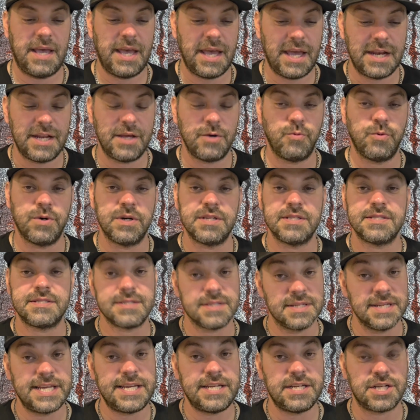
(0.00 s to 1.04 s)
And it
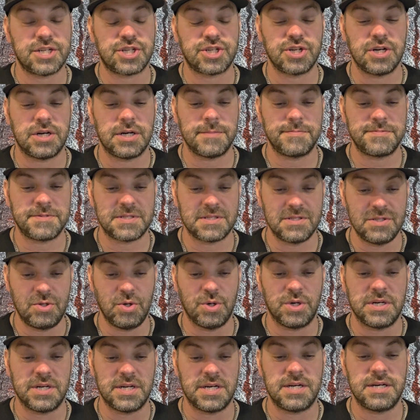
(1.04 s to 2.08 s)
was Lena Sharp's
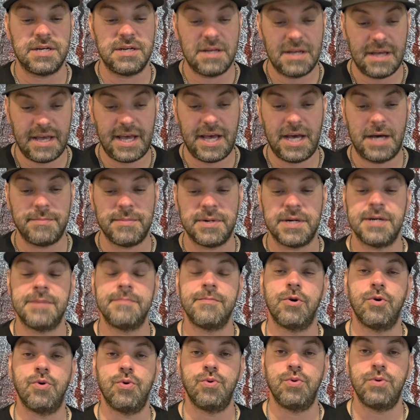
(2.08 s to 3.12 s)
daughter, Emma,
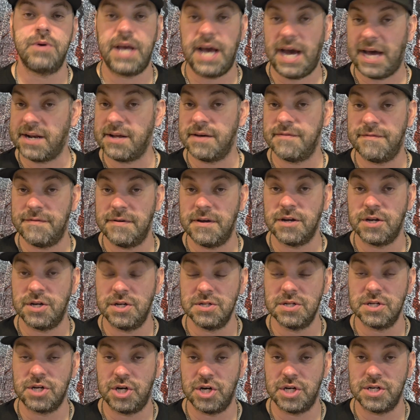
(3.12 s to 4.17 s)
who got a
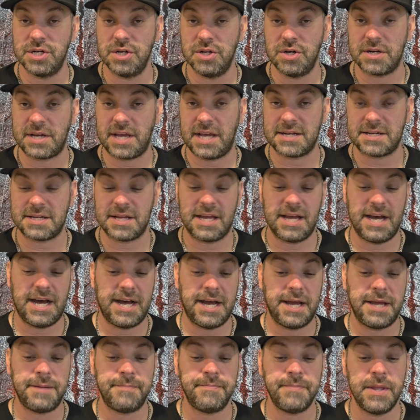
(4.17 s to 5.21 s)
good look at the
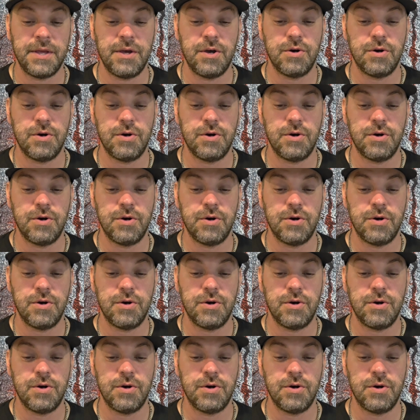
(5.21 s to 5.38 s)
guy,